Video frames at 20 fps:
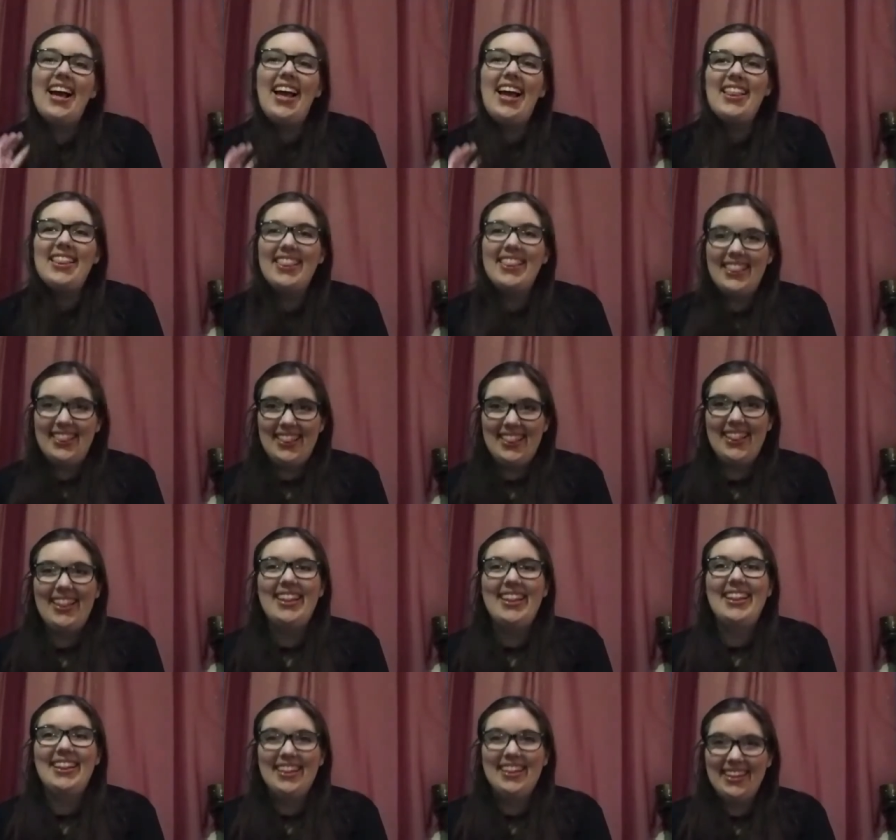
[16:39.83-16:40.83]
they are a
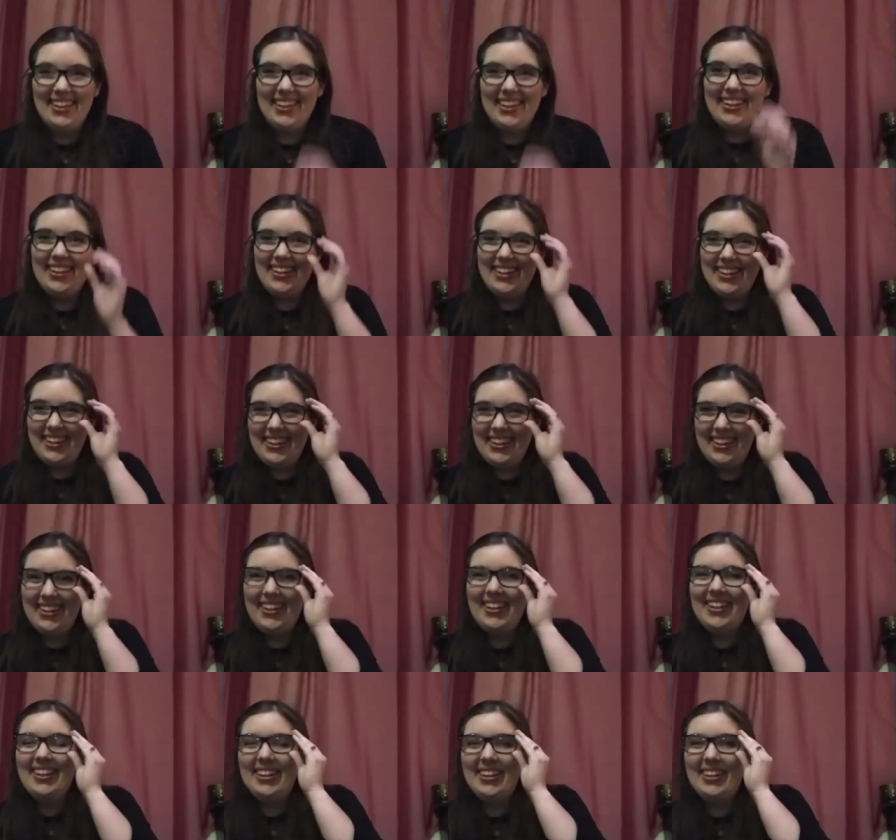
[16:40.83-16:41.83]
bit forced
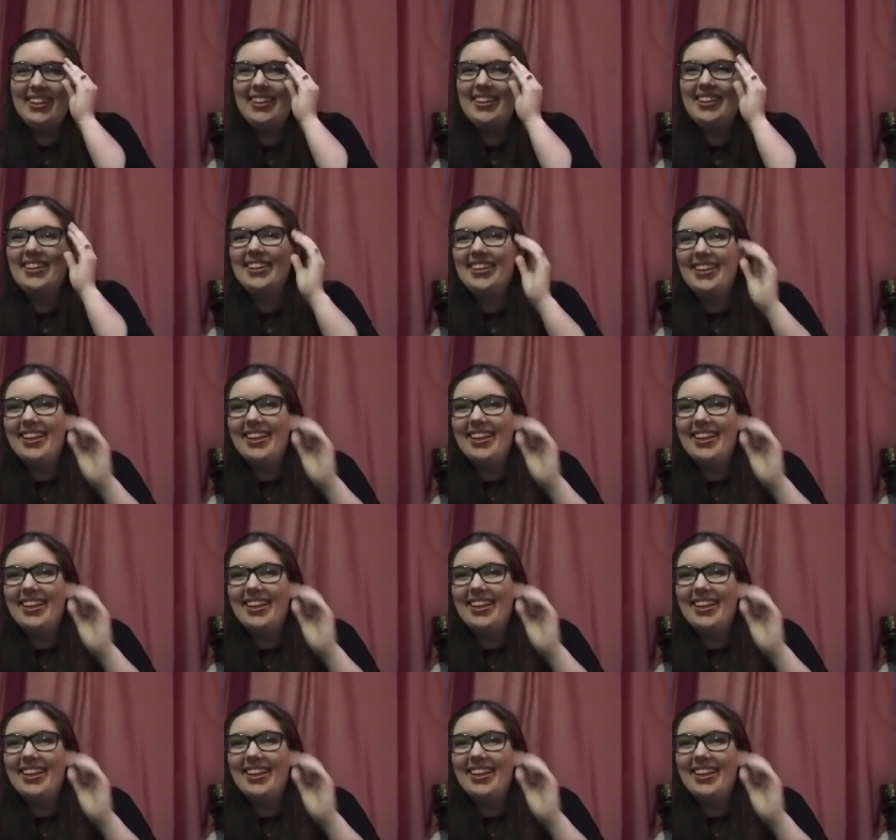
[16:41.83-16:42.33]
to go